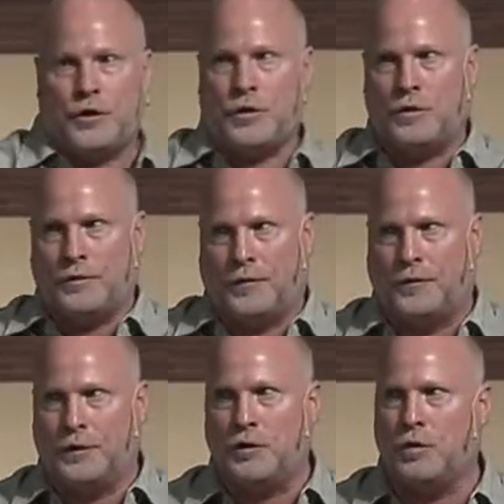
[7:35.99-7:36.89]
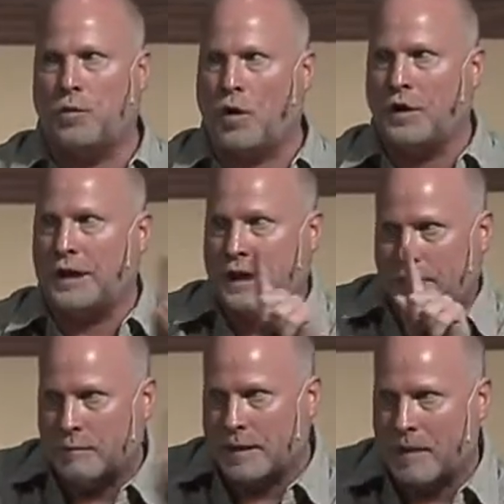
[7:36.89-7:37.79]
you to fulfill your word and
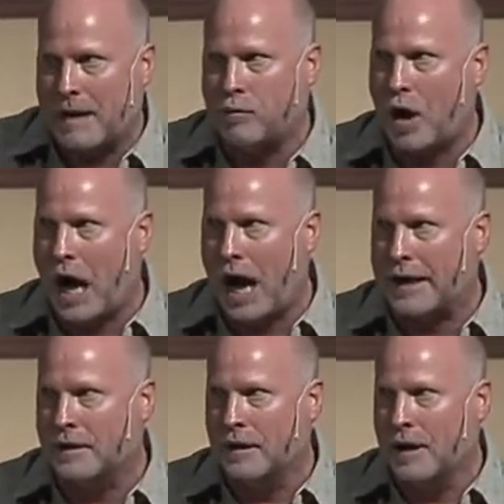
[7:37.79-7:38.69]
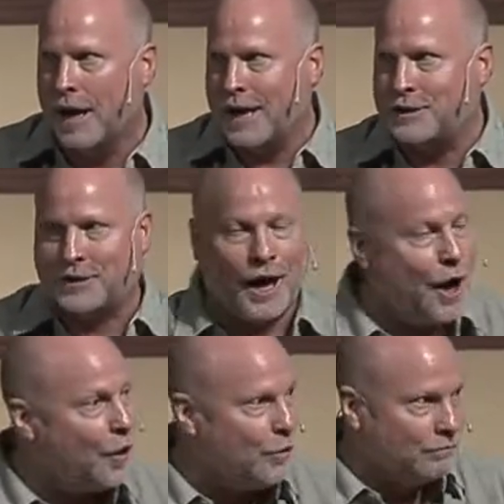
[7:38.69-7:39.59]
give me my bride." And
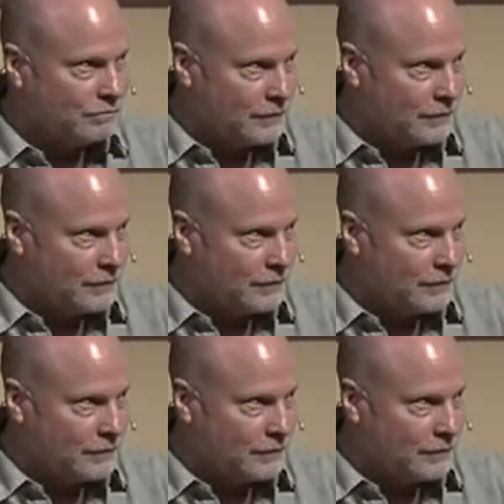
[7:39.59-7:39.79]
so,